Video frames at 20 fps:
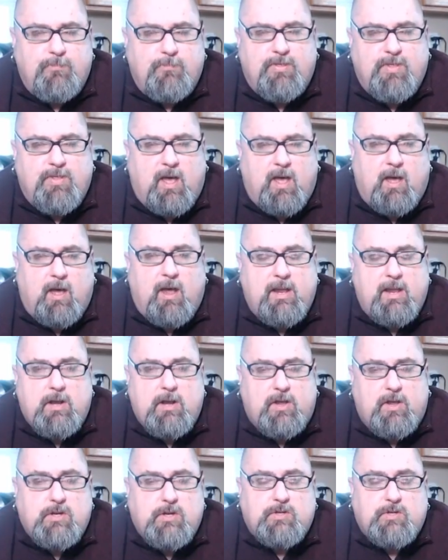know,
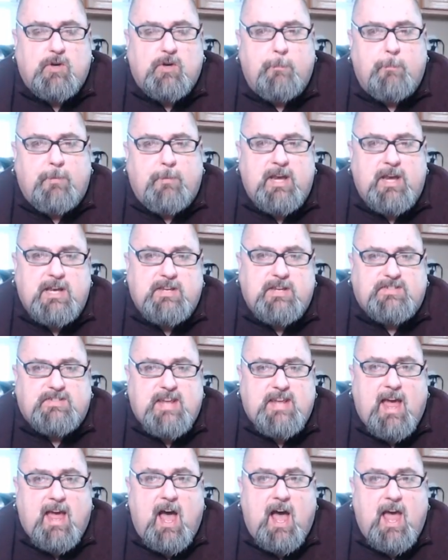you drop in and you
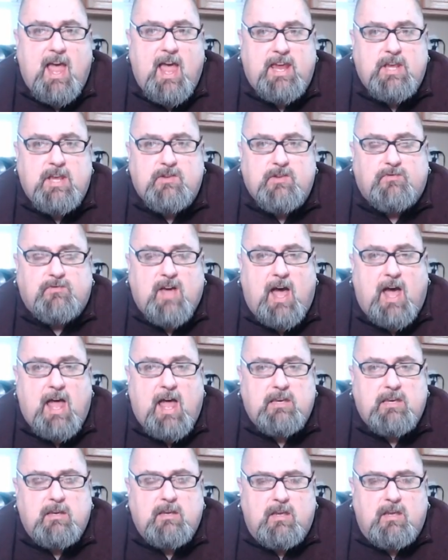say hi,
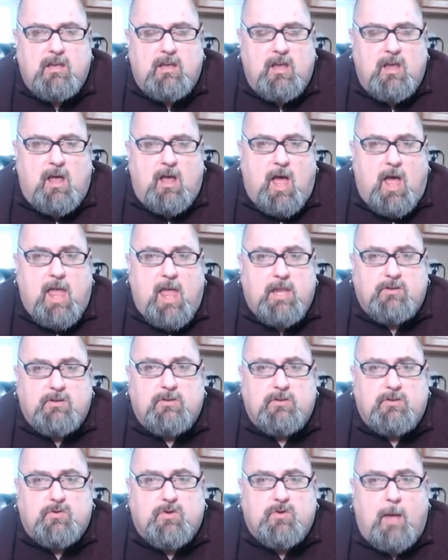and I
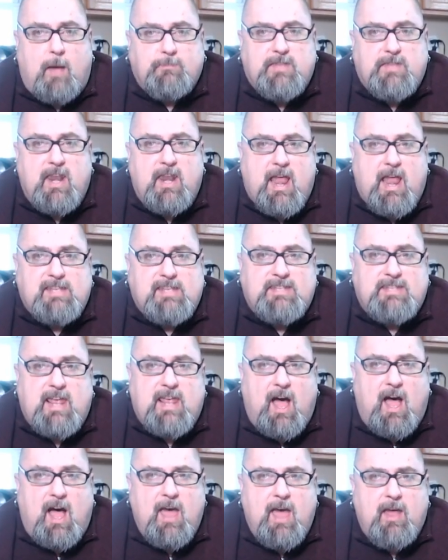dropped in and I said
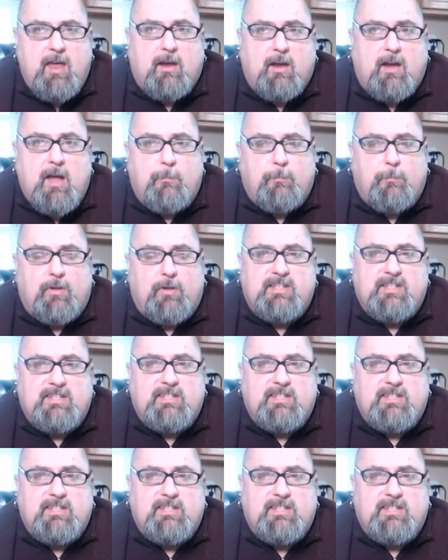hi a couple of